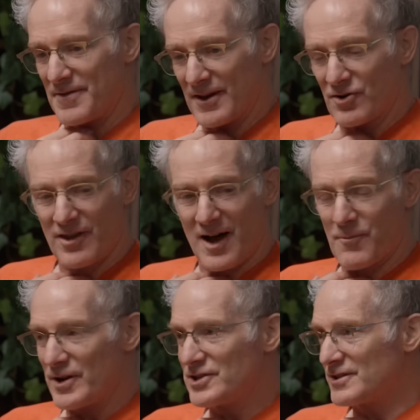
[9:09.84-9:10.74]
a thing called
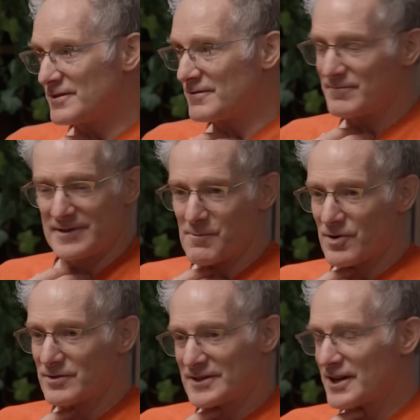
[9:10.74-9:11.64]
Operation
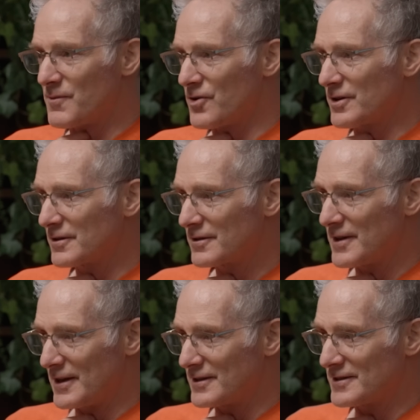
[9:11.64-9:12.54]
Timber Sycamore
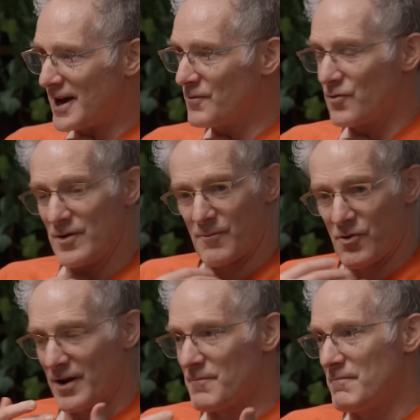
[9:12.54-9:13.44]
at the time. We were
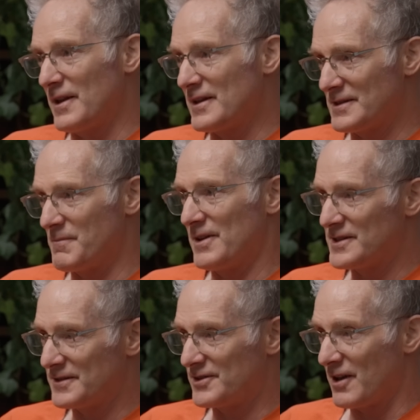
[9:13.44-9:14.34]
pouring millions and
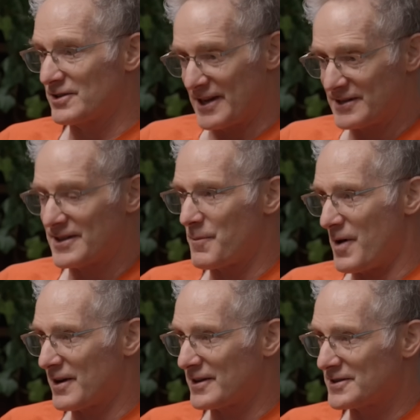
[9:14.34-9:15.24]
millions of dollars into their
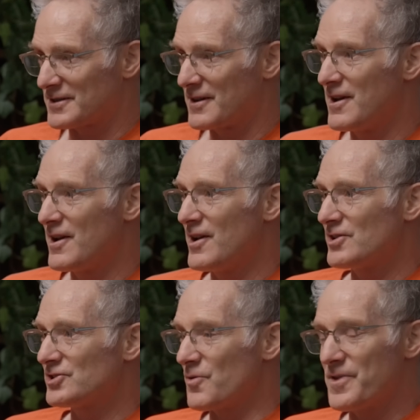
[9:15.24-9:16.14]
pockets.
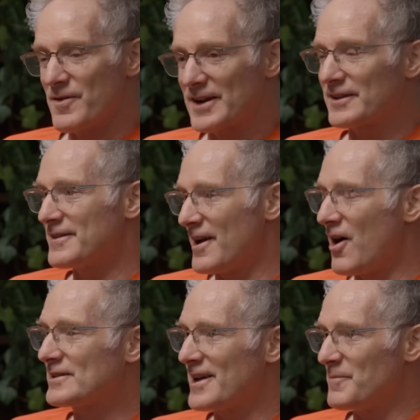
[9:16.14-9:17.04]
Mm-hmm. So theoretically, they
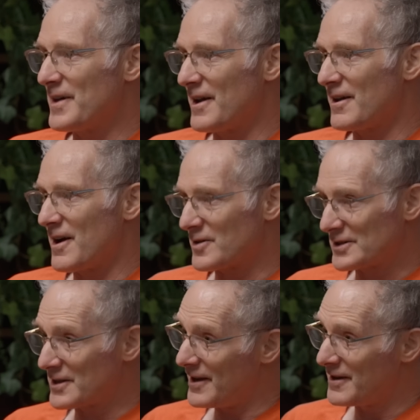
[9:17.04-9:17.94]
ought to have been on our
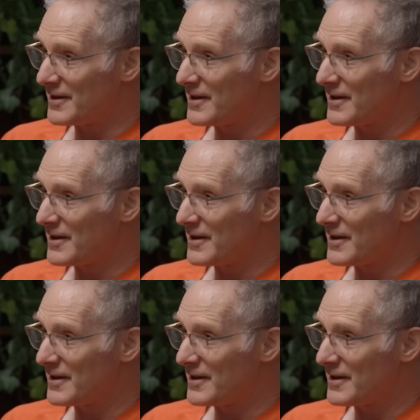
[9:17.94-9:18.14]
side.